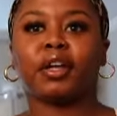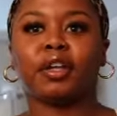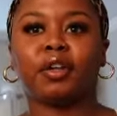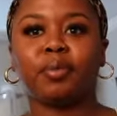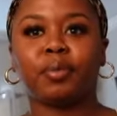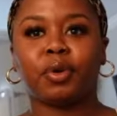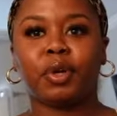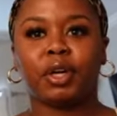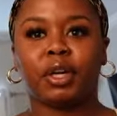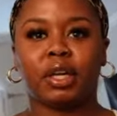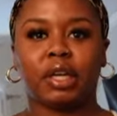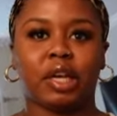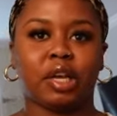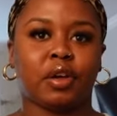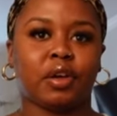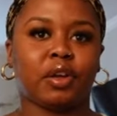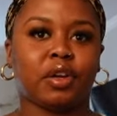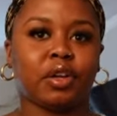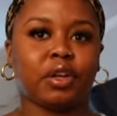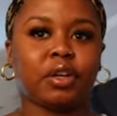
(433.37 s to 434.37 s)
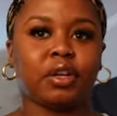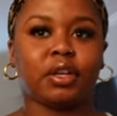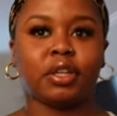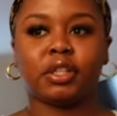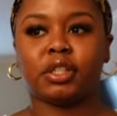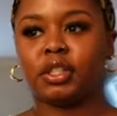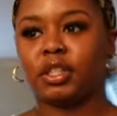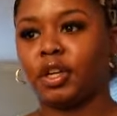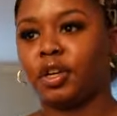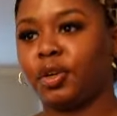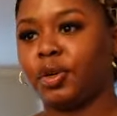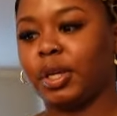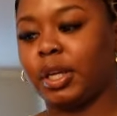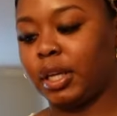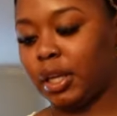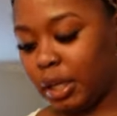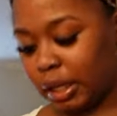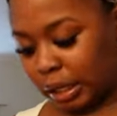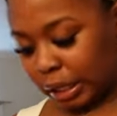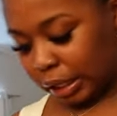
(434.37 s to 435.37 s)
good morning, y'all. So
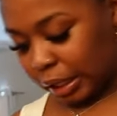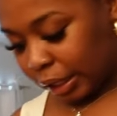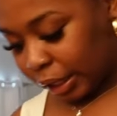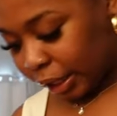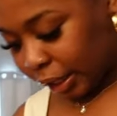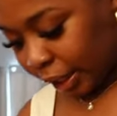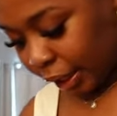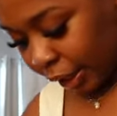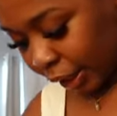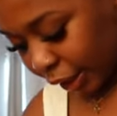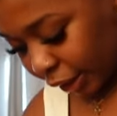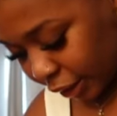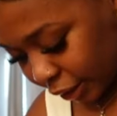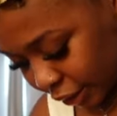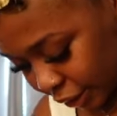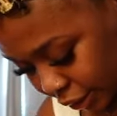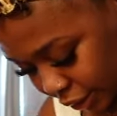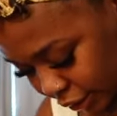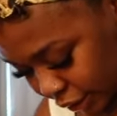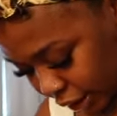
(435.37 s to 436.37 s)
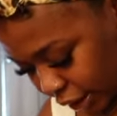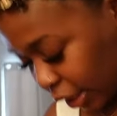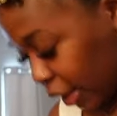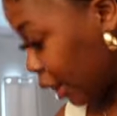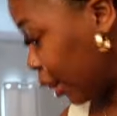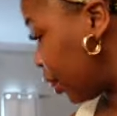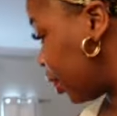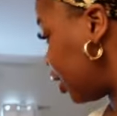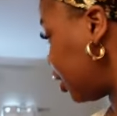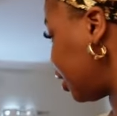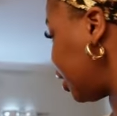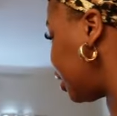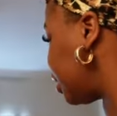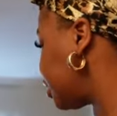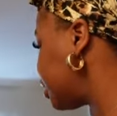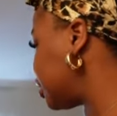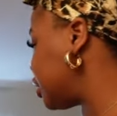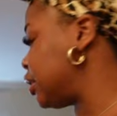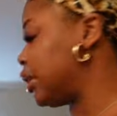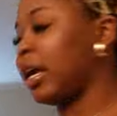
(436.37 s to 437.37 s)
it is the
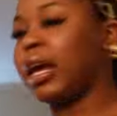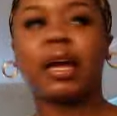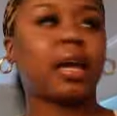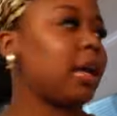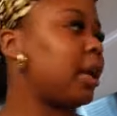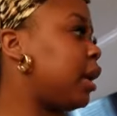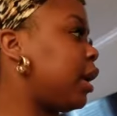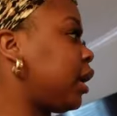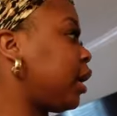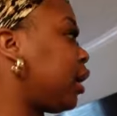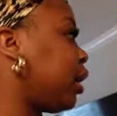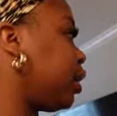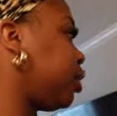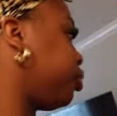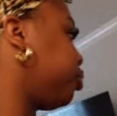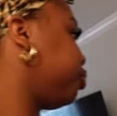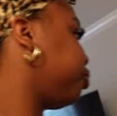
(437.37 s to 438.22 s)
next day.